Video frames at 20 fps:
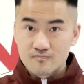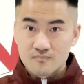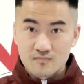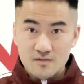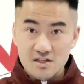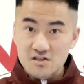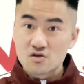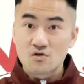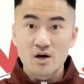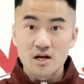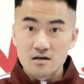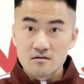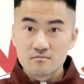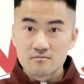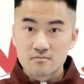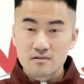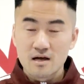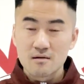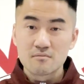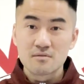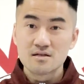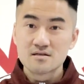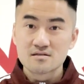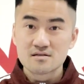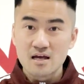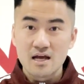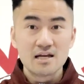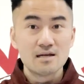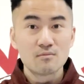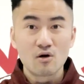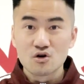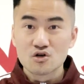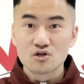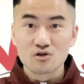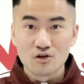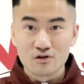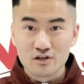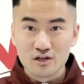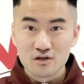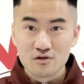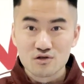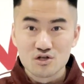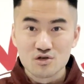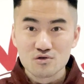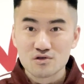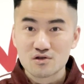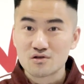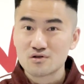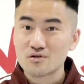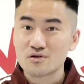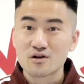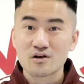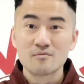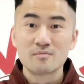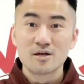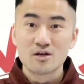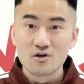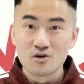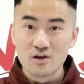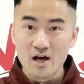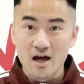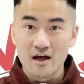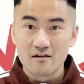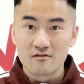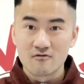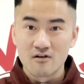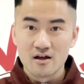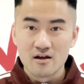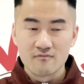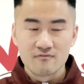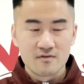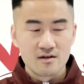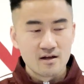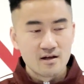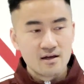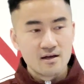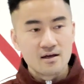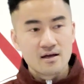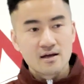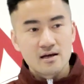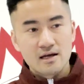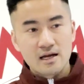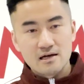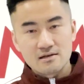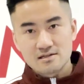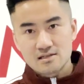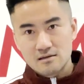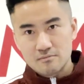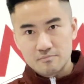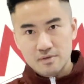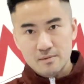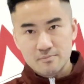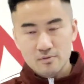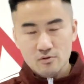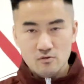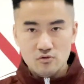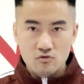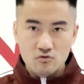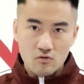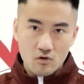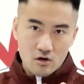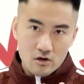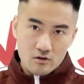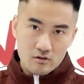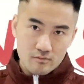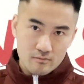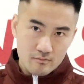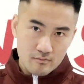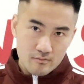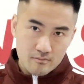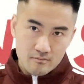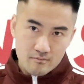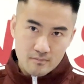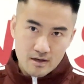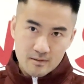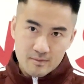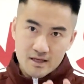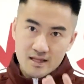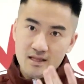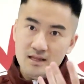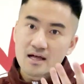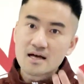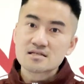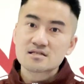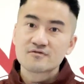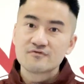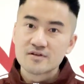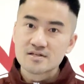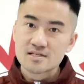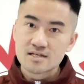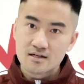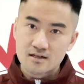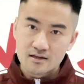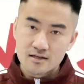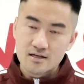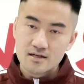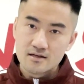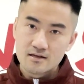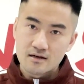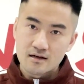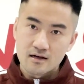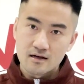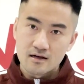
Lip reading: That's great. That means any martial art that you choose to do, you're going to be good at, right? Now, some people who are maybe less physically